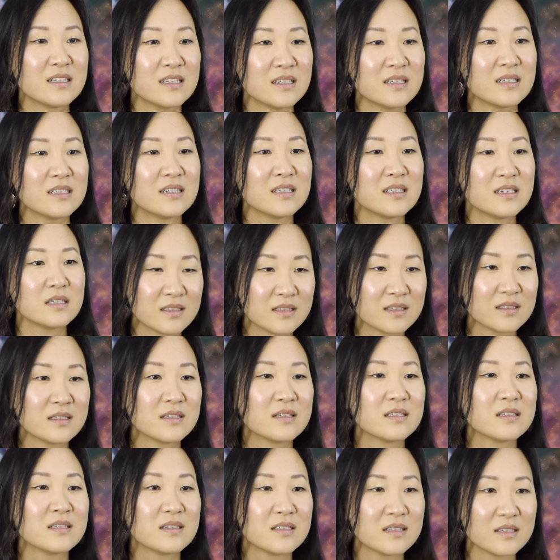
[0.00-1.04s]

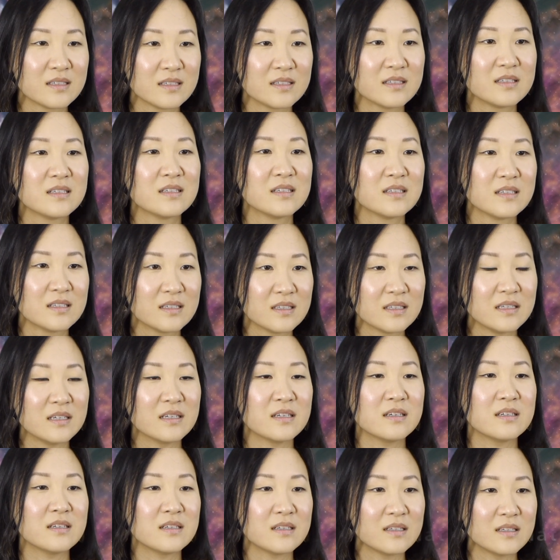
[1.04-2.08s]

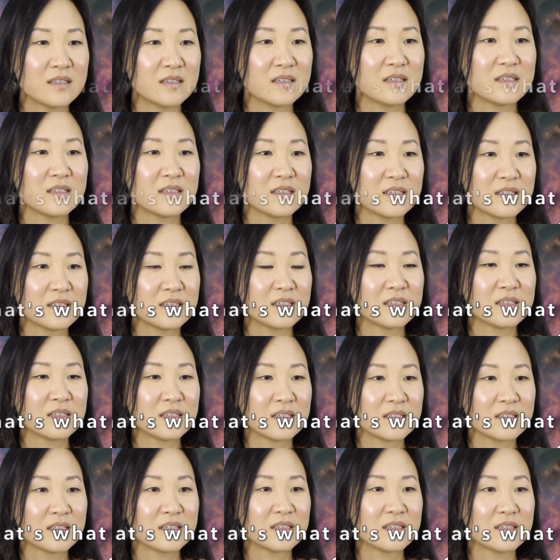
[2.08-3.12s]

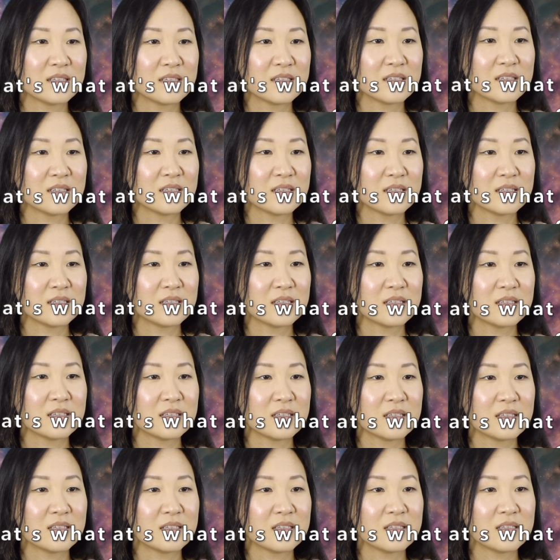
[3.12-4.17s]

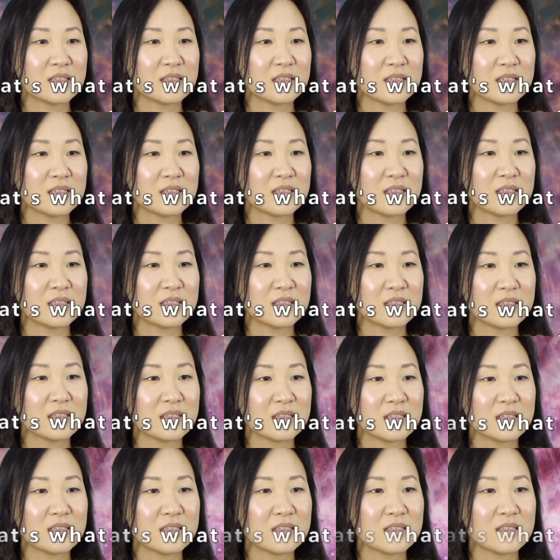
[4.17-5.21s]

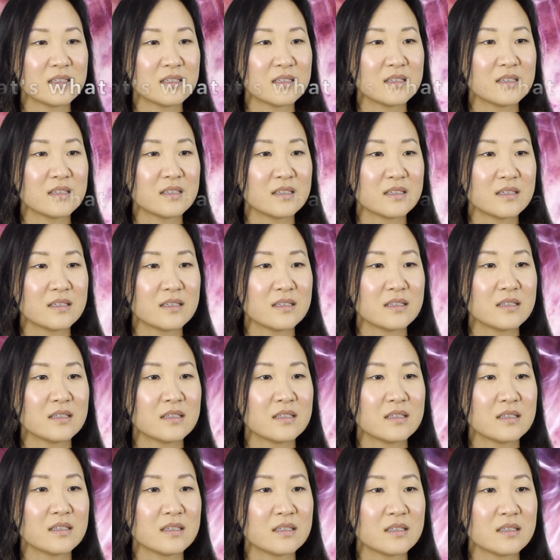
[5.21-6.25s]

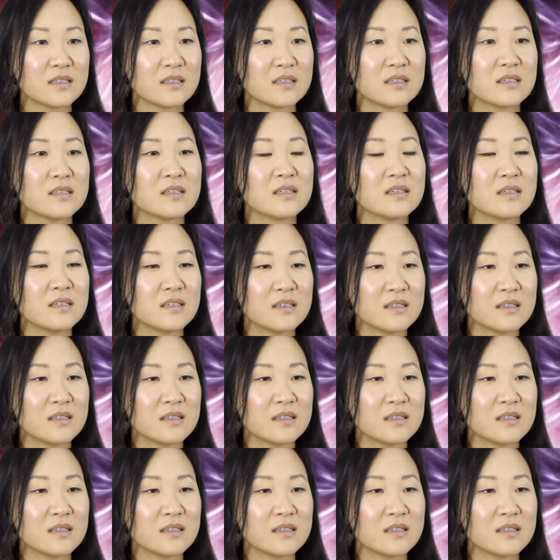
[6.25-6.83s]
(silent)